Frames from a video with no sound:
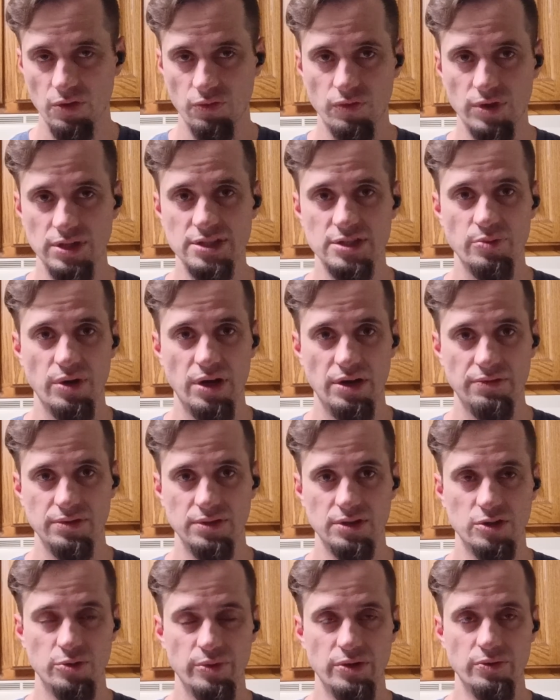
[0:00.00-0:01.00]
rinse them off a
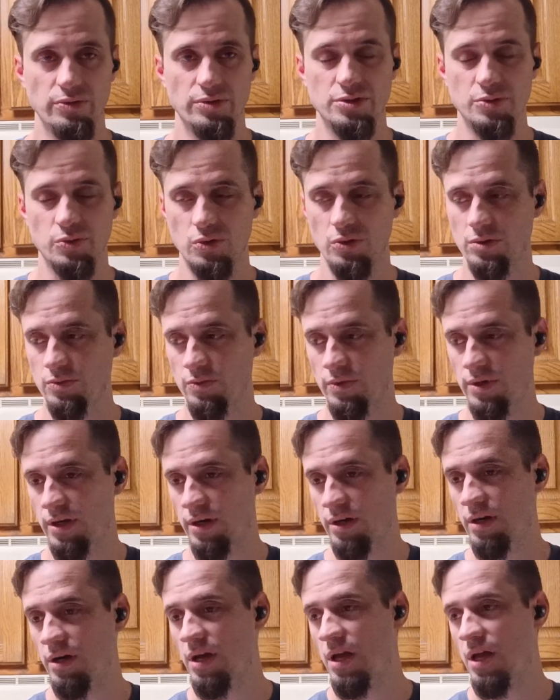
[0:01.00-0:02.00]
little bit with some cold
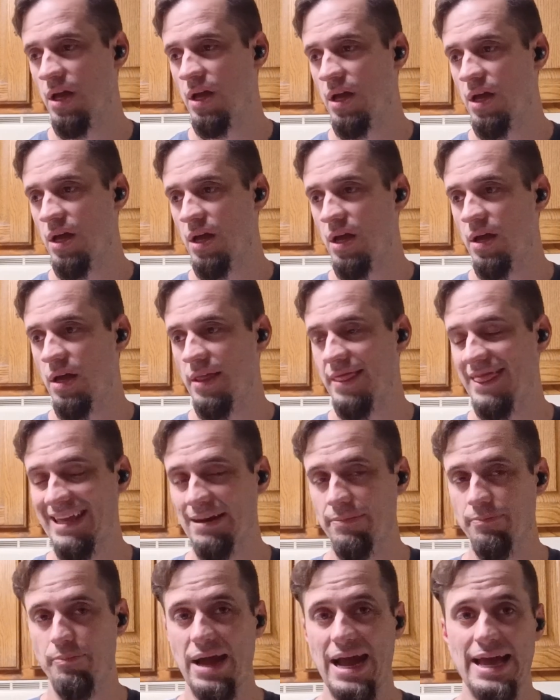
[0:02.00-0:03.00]
water, and
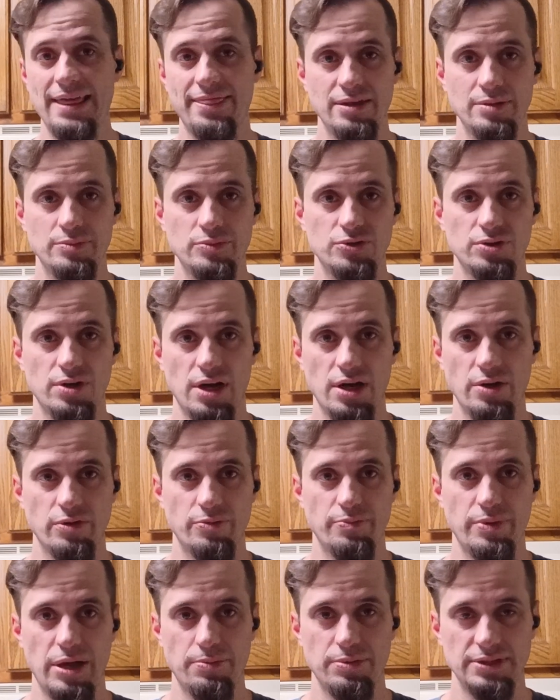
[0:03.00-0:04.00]
then pat them dry with
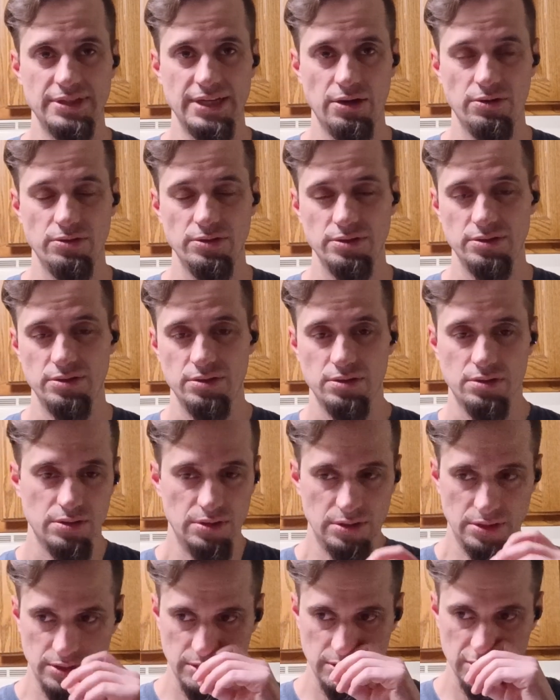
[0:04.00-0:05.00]
paper towels
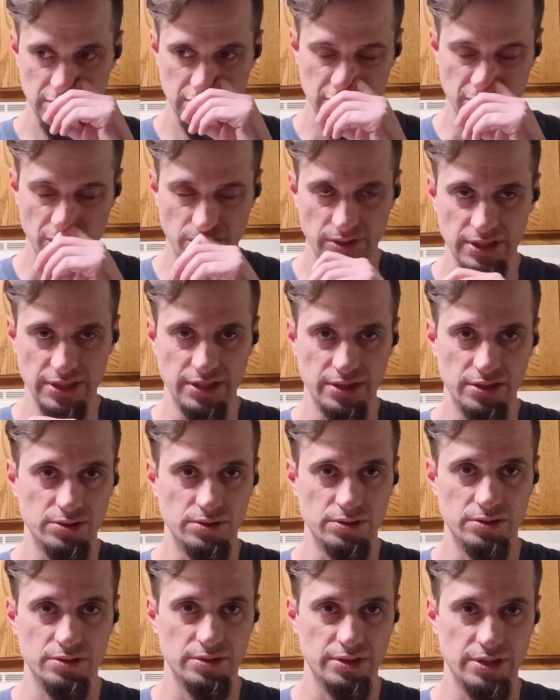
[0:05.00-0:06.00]
so that
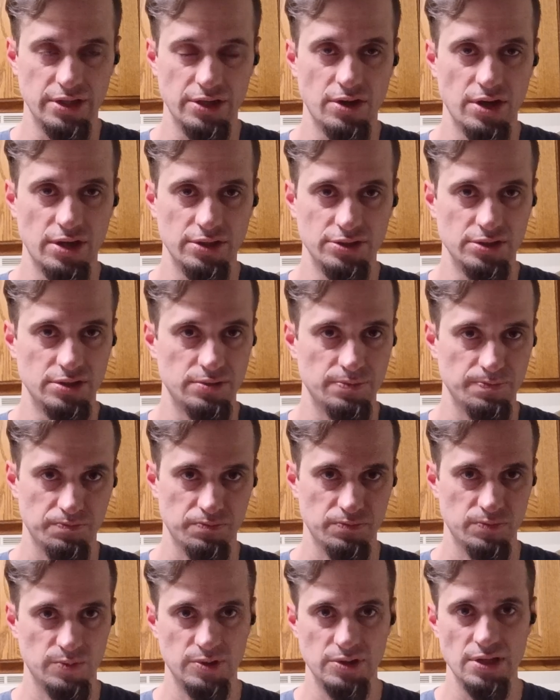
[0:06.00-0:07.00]
they're not just
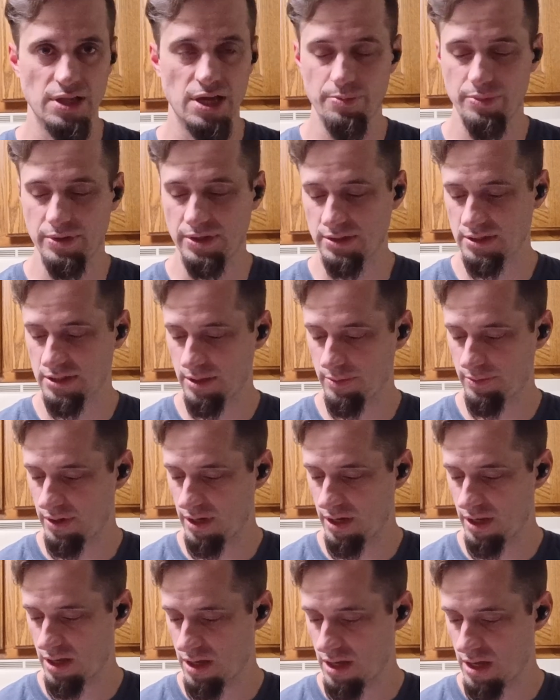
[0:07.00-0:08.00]
sloppy and
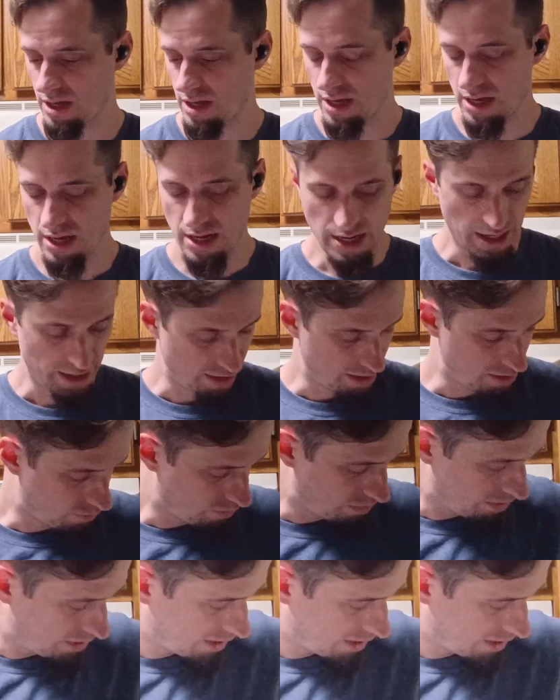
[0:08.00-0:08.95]
slippery. And then what